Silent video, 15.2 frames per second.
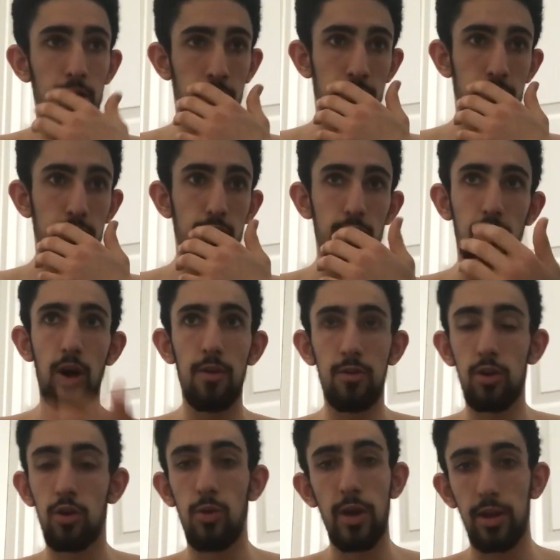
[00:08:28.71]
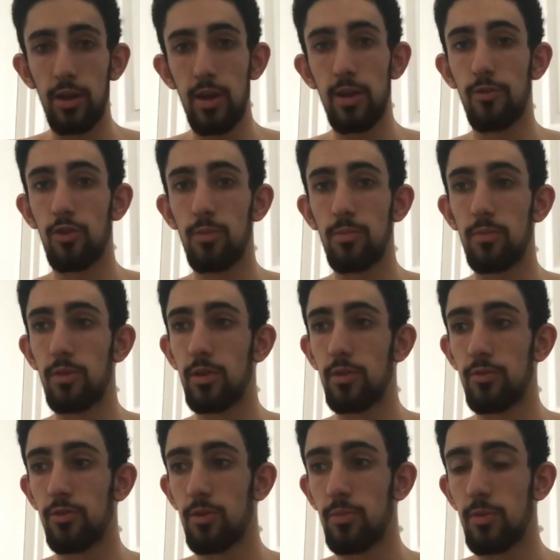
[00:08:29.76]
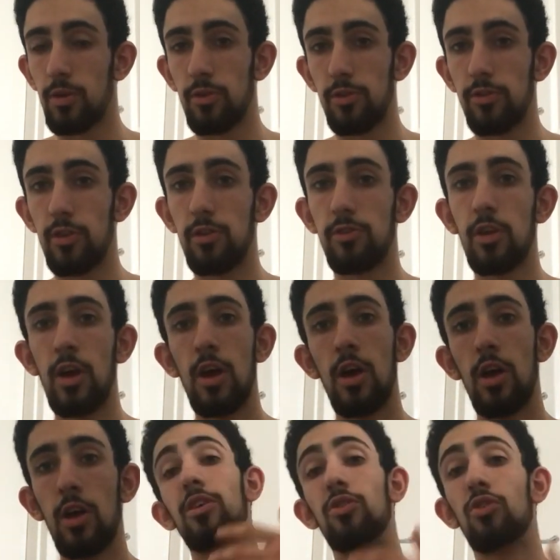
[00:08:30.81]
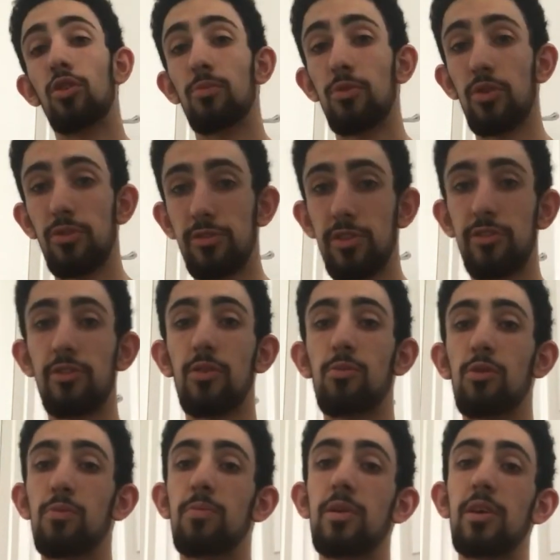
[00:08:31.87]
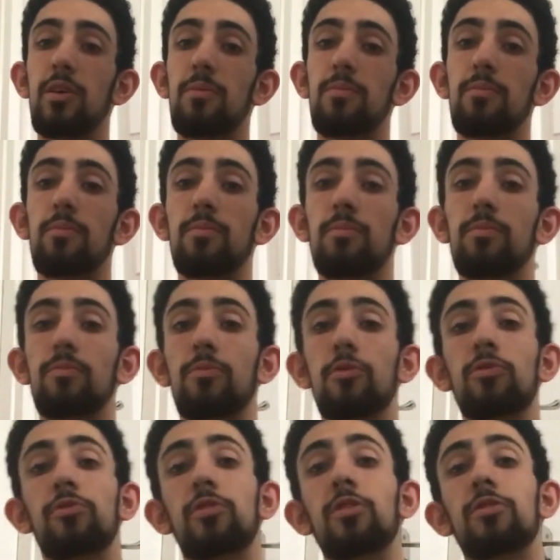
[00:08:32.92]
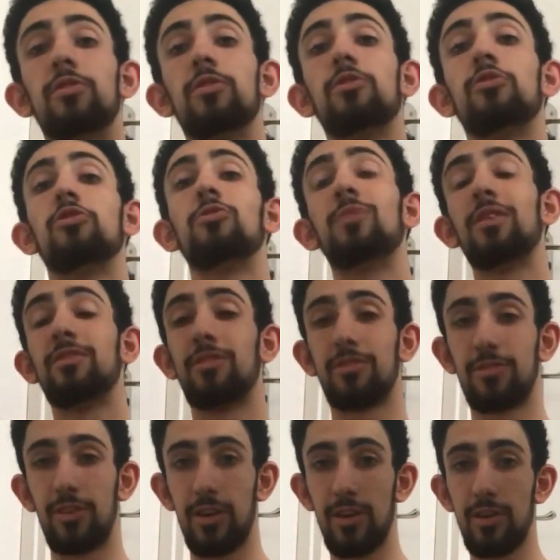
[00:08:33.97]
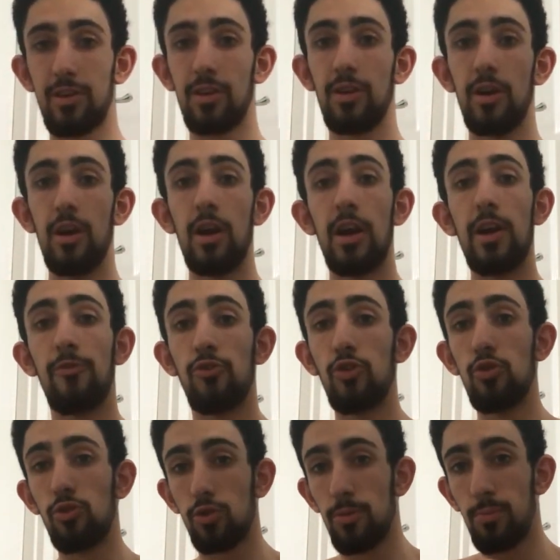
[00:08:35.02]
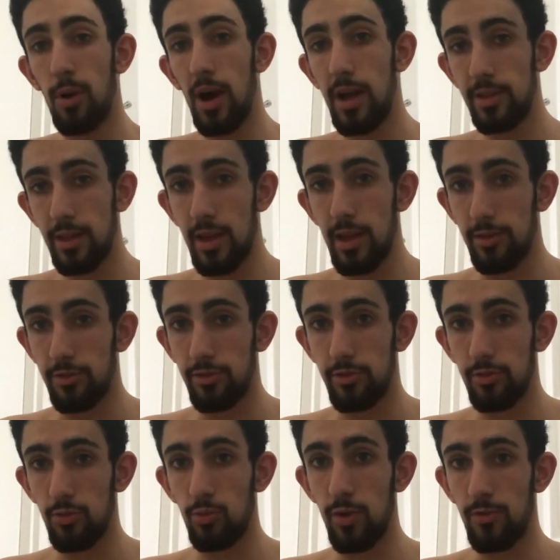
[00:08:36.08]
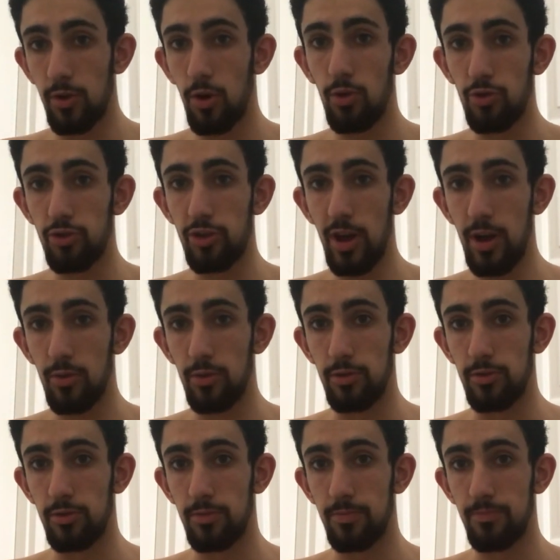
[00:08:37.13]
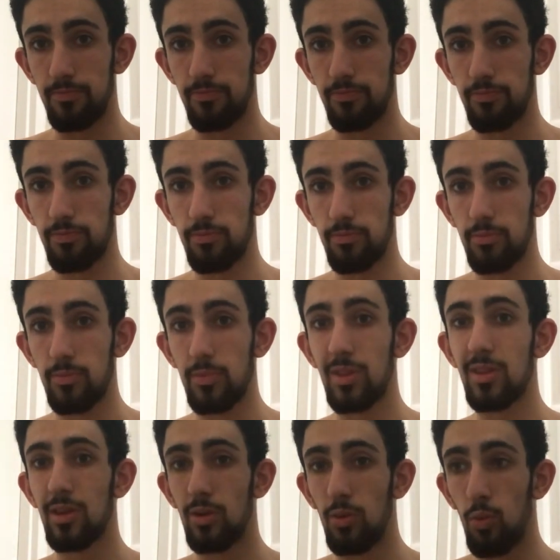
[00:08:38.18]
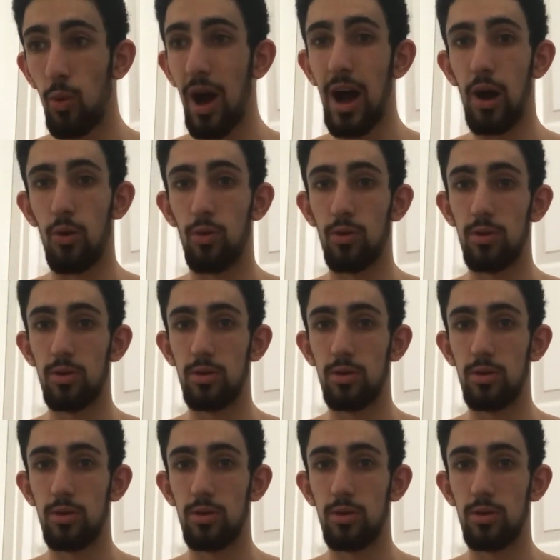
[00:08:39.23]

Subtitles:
You'll recover quickly from illnesses. Your immune system would be boosted tremendously. If you combine this with cold showers, wow.